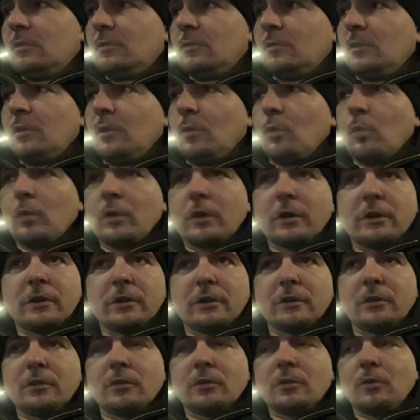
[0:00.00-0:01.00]
a
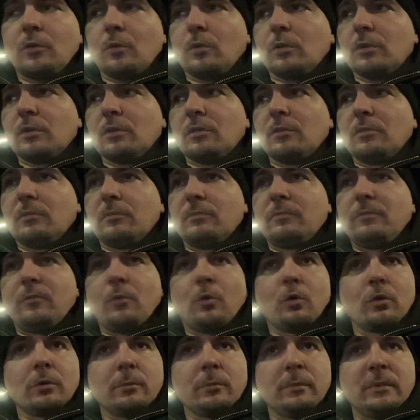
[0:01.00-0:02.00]
worker or a
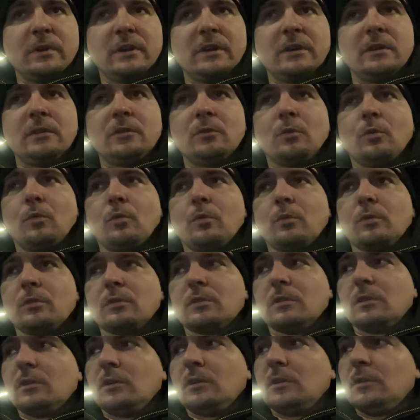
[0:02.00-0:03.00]
foreman
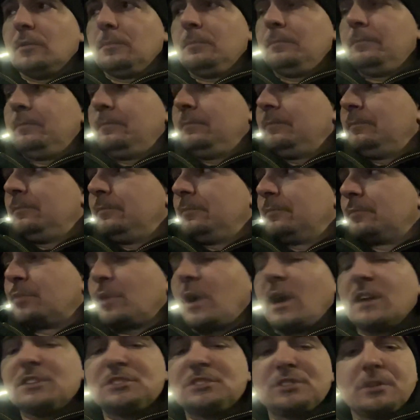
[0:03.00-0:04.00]
or a
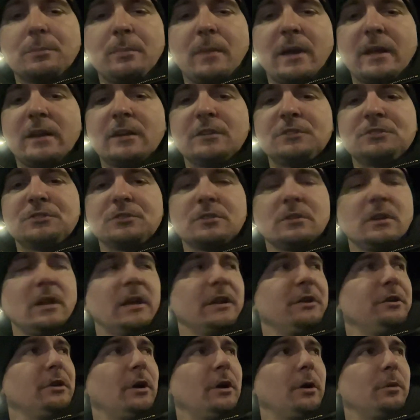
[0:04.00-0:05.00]
project manager,
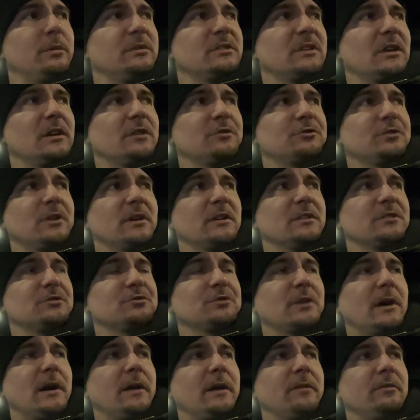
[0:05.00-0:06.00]
like you always got to try to
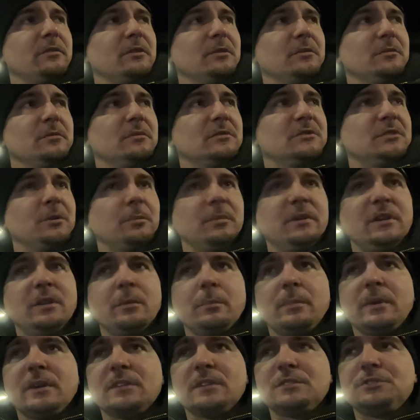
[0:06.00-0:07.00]
strive to be the
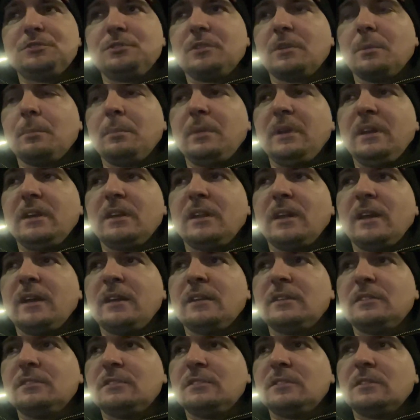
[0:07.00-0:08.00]
best you can be.
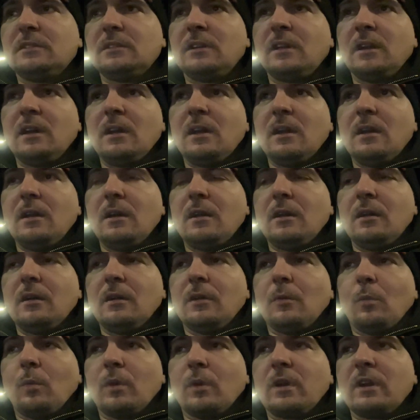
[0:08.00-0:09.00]
And
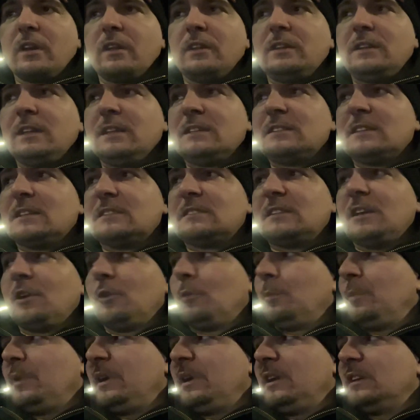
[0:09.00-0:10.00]
one of the things that's
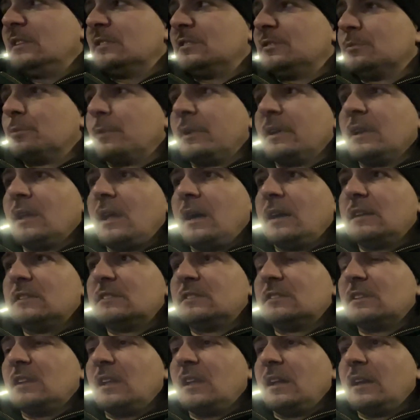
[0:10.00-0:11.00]
helped me is
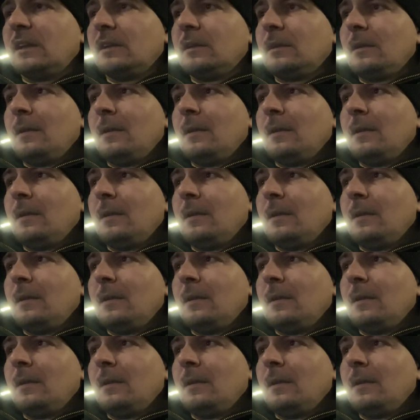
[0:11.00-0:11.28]
realizing, like,